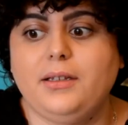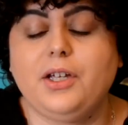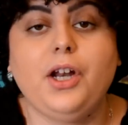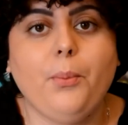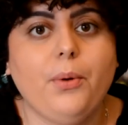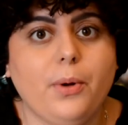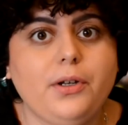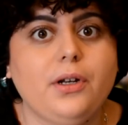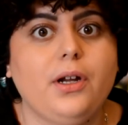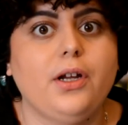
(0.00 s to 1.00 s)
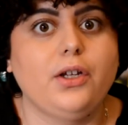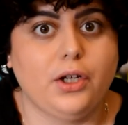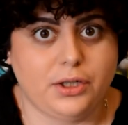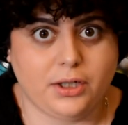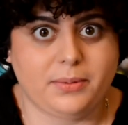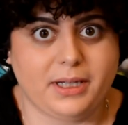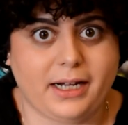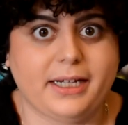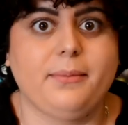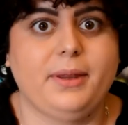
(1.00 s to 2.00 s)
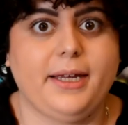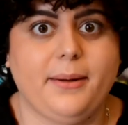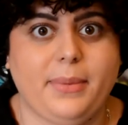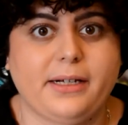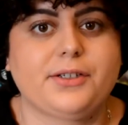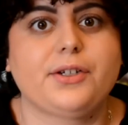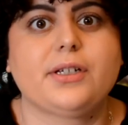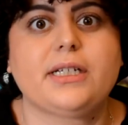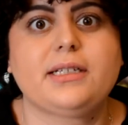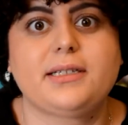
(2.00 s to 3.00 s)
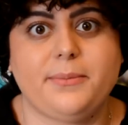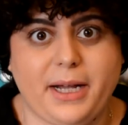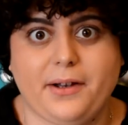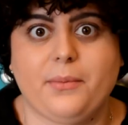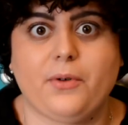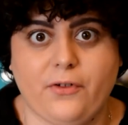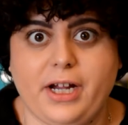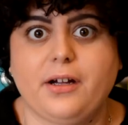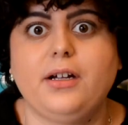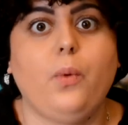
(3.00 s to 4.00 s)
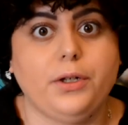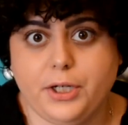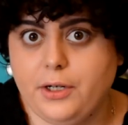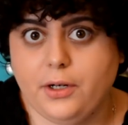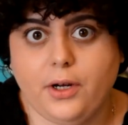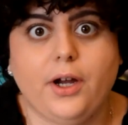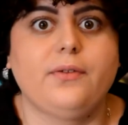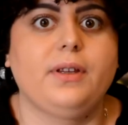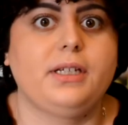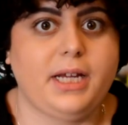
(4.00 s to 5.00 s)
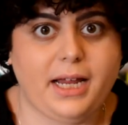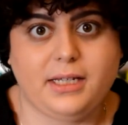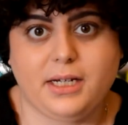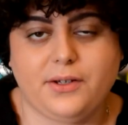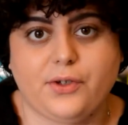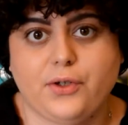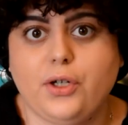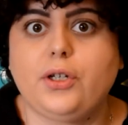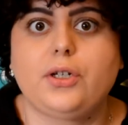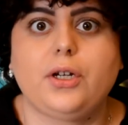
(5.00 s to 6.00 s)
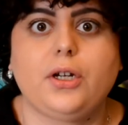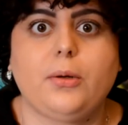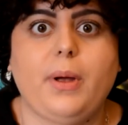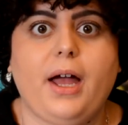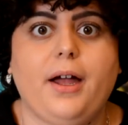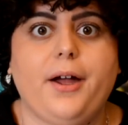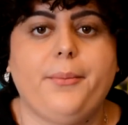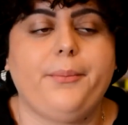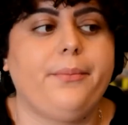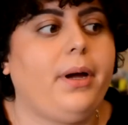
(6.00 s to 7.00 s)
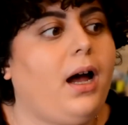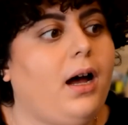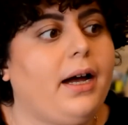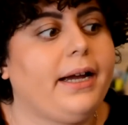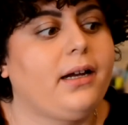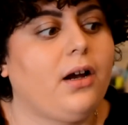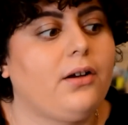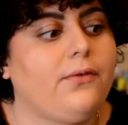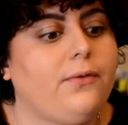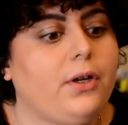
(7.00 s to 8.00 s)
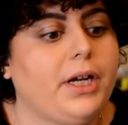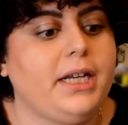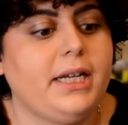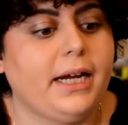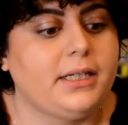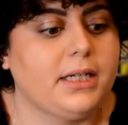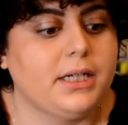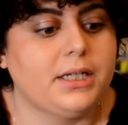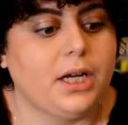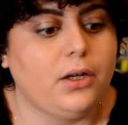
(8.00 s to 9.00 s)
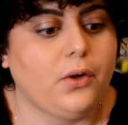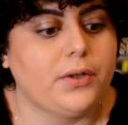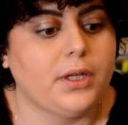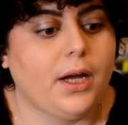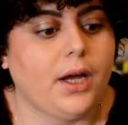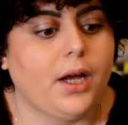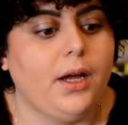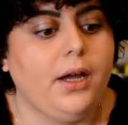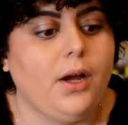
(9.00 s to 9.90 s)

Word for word: the number one YouTuber that I keep thinking back to is Samantha Maria. Watching her over the 10 years on YouTube, um, I kind of connected a lot to her